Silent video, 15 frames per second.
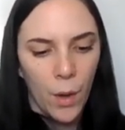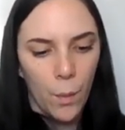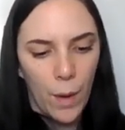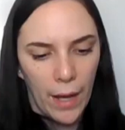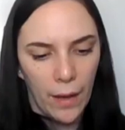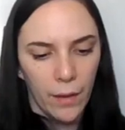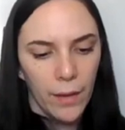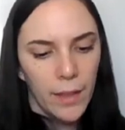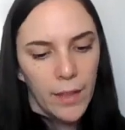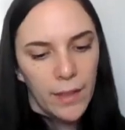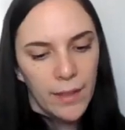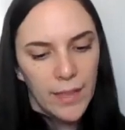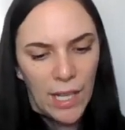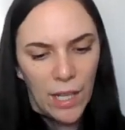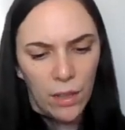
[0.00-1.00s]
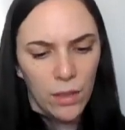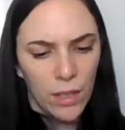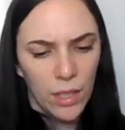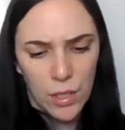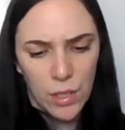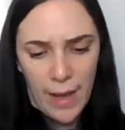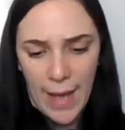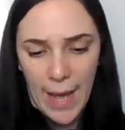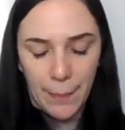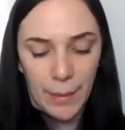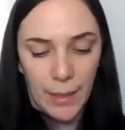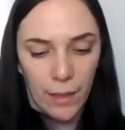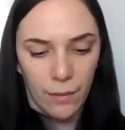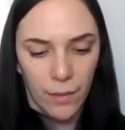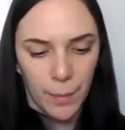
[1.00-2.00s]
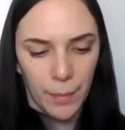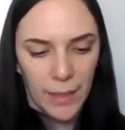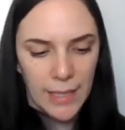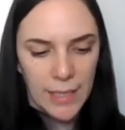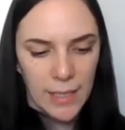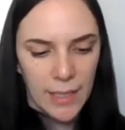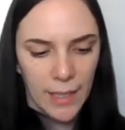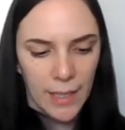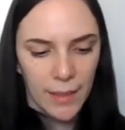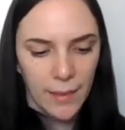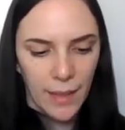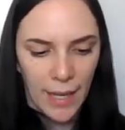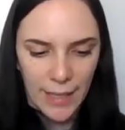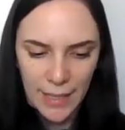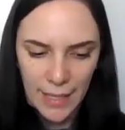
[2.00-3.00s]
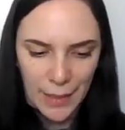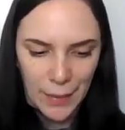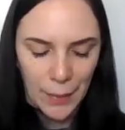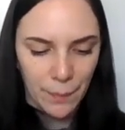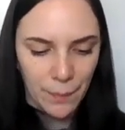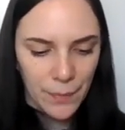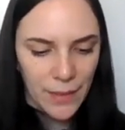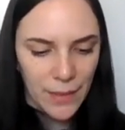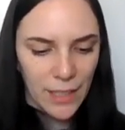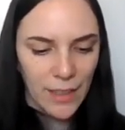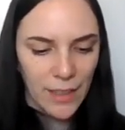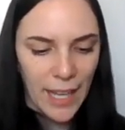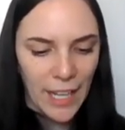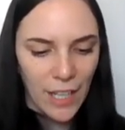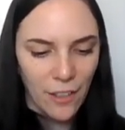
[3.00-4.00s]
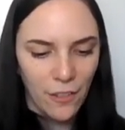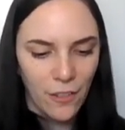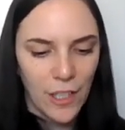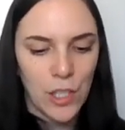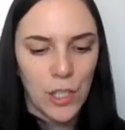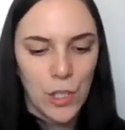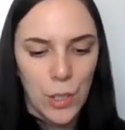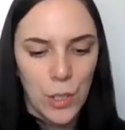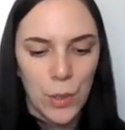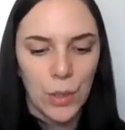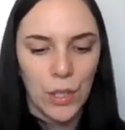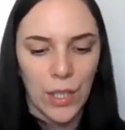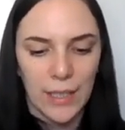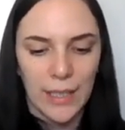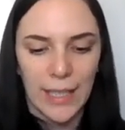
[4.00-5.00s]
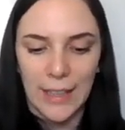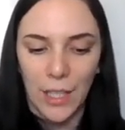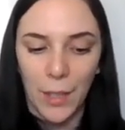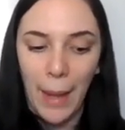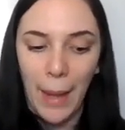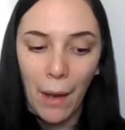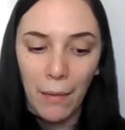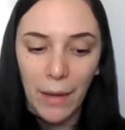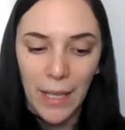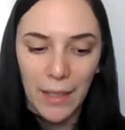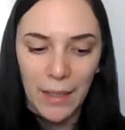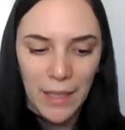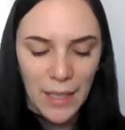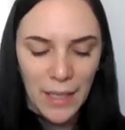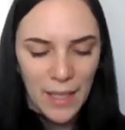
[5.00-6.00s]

"Well, they don't look too happy," replies Nick. I giggle. The lionfish do look like they're pouting.